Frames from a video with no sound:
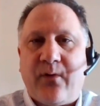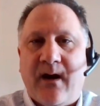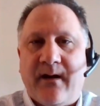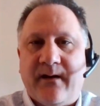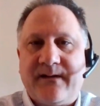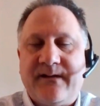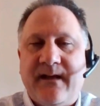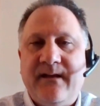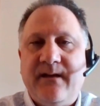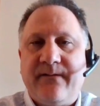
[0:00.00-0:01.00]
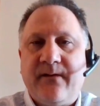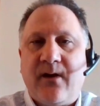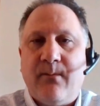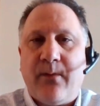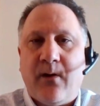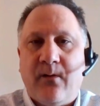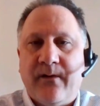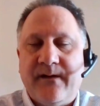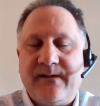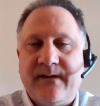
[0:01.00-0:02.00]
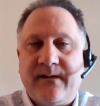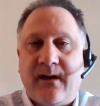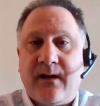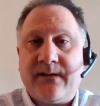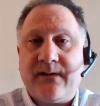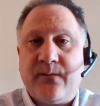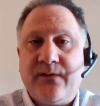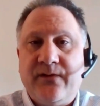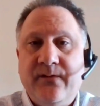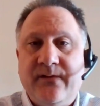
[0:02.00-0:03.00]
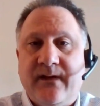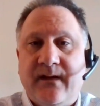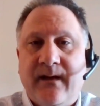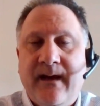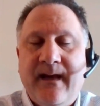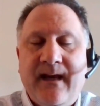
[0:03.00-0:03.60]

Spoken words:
products, 10 different components that the customer is using,